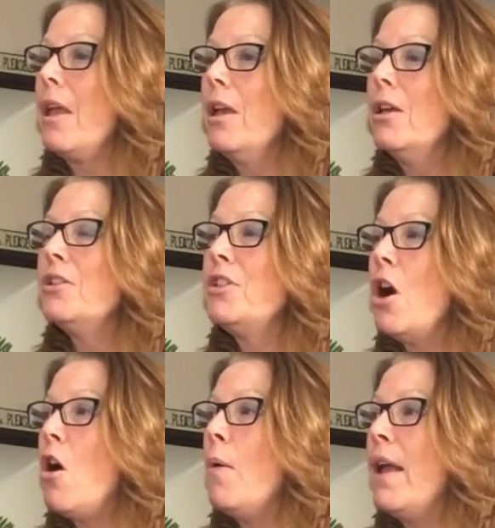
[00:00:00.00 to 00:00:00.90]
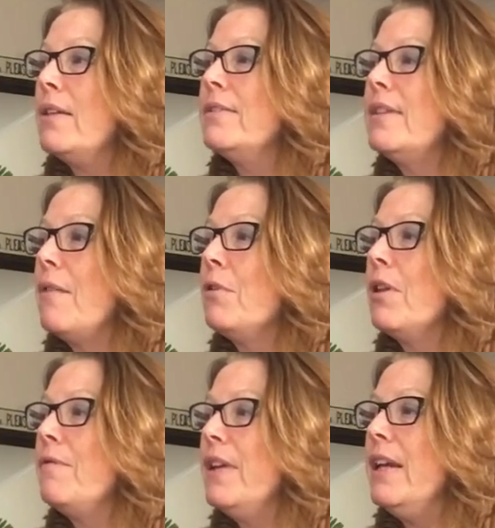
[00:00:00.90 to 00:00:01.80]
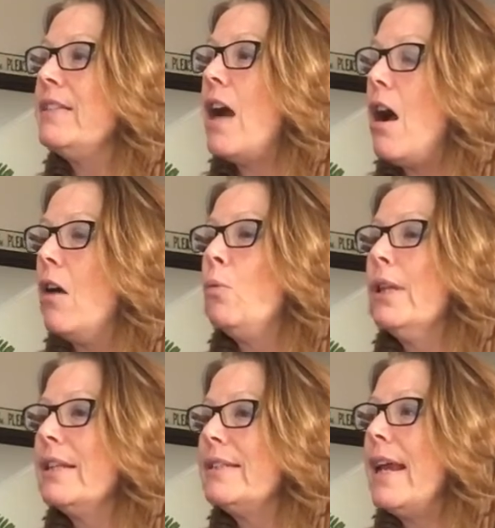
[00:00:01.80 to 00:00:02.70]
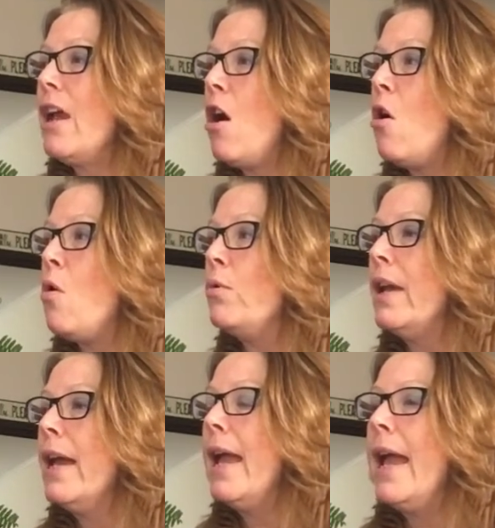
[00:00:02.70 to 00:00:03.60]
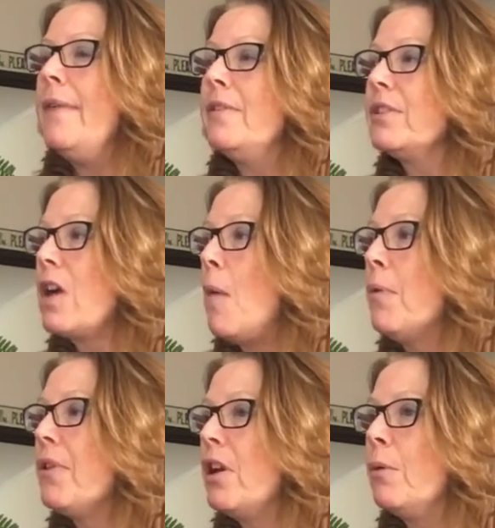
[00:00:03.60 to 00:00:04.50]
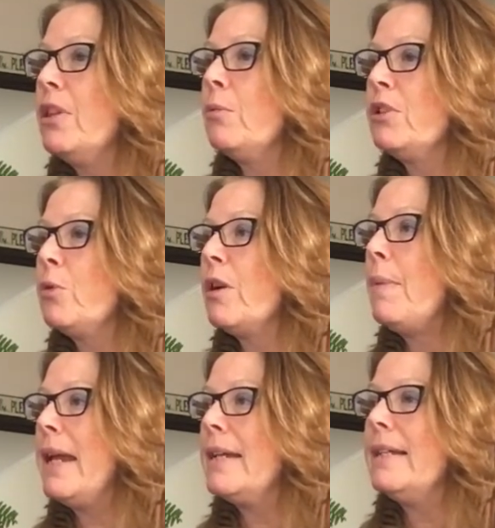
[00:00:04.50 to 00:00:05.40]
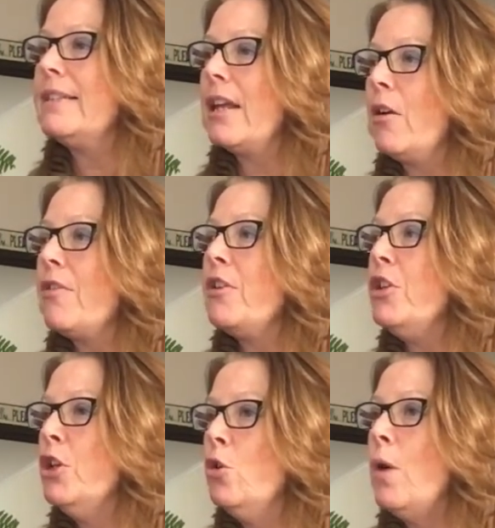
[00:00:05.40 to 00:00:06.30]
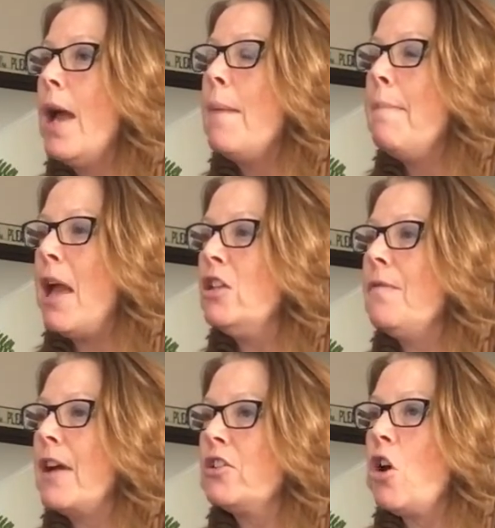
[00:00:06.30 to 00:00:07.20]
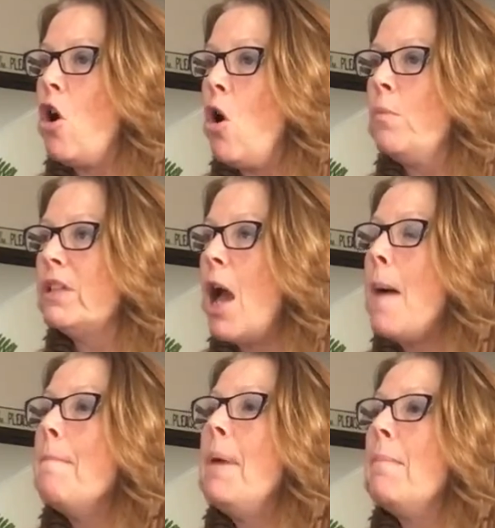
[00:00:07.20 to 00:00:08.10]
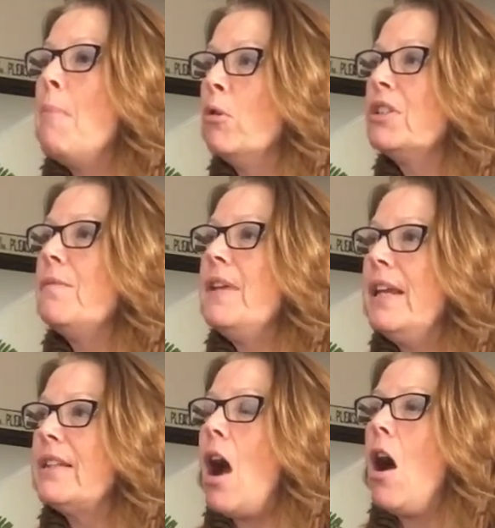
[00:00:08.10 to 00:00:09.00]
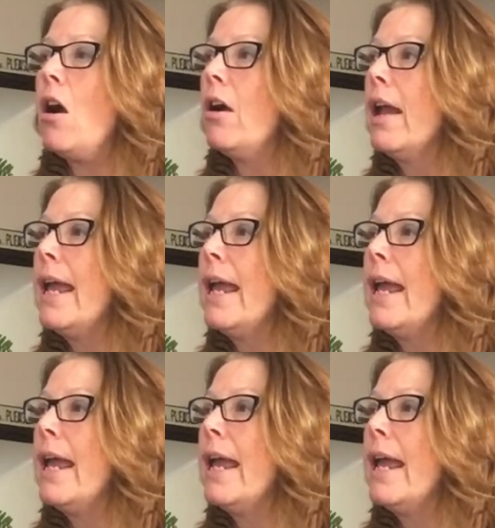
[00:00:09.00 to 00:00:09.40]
So, and several of these are real estate owned, and there's a couple that are in the Resort of Bay Indies that are the new manufactured homes, but most of these are